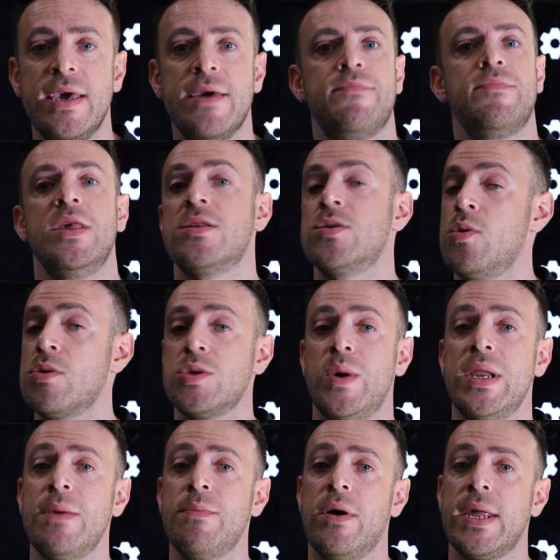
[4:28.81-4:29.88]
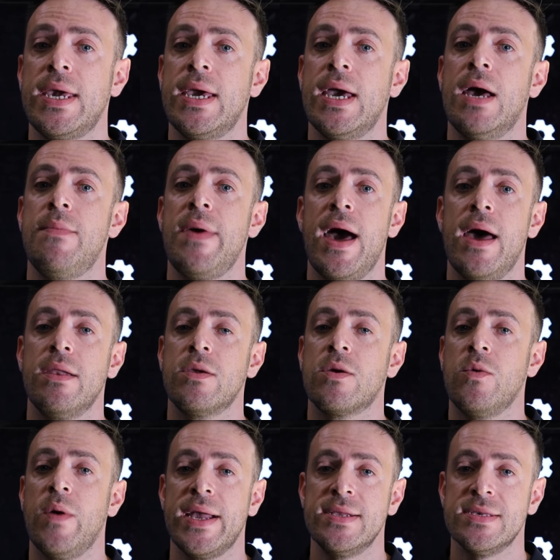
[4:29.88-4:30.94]
You talk to anybody about
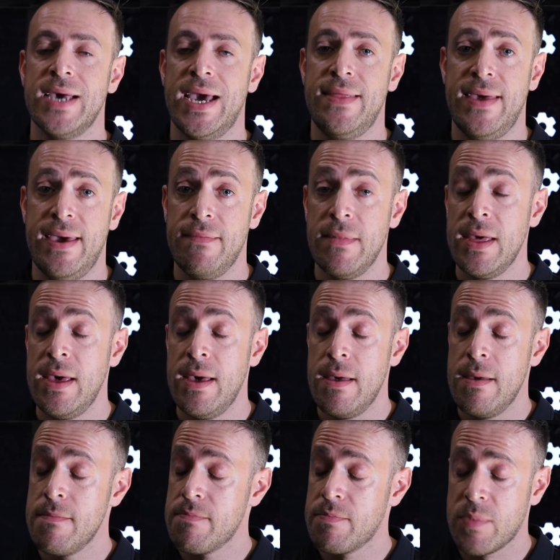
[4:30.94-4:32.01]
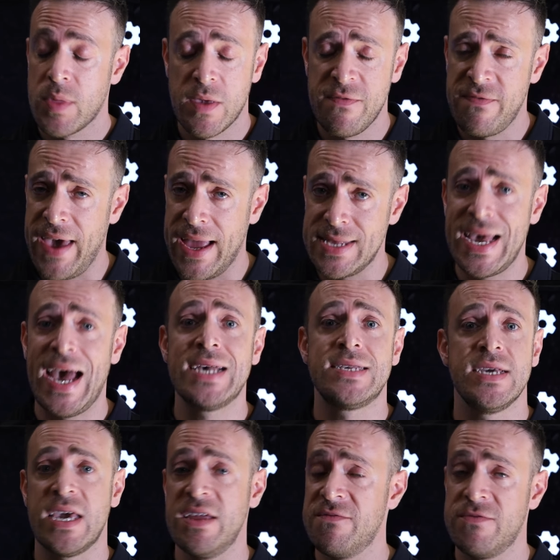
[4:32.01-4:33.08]
Queensland, they're
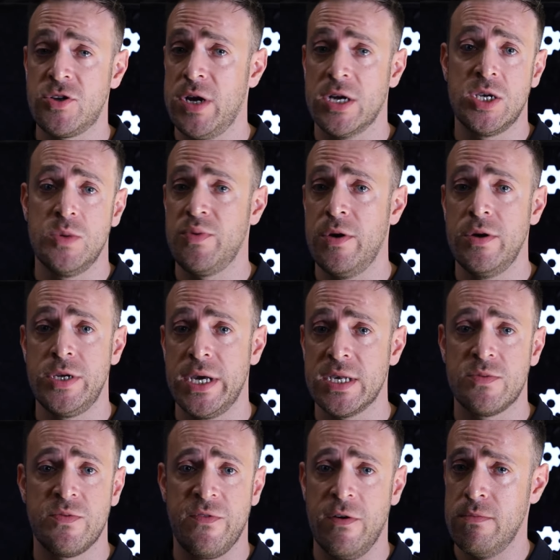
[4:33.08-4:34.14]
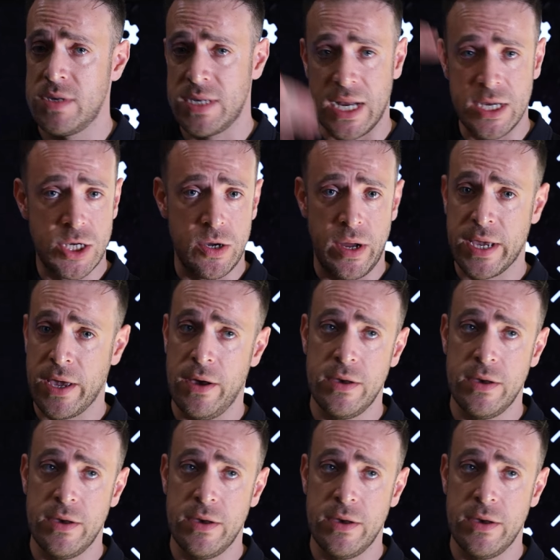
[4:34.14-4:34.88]
fantastic infrastructure projects from Sunshine